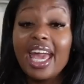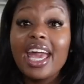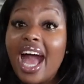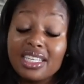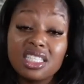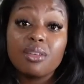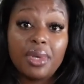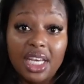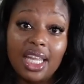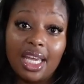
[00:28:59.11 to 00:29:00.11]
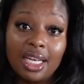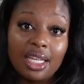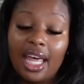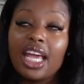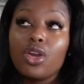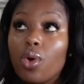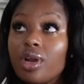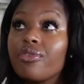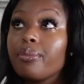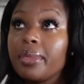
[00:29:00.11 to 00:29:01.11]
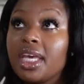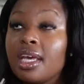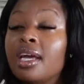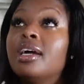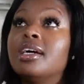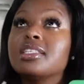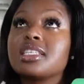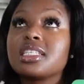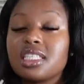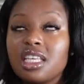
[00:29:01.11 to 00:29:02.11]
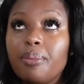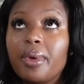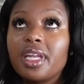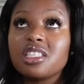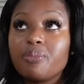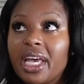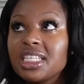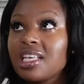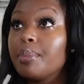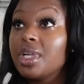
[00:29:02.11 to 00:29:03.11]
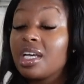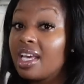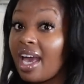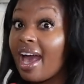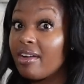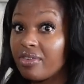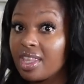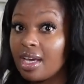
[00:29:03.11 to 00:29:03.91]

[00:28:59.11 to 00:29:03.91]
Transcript: It has to be clean. Like, in order for me to sleep in a space, I'm looking at everything.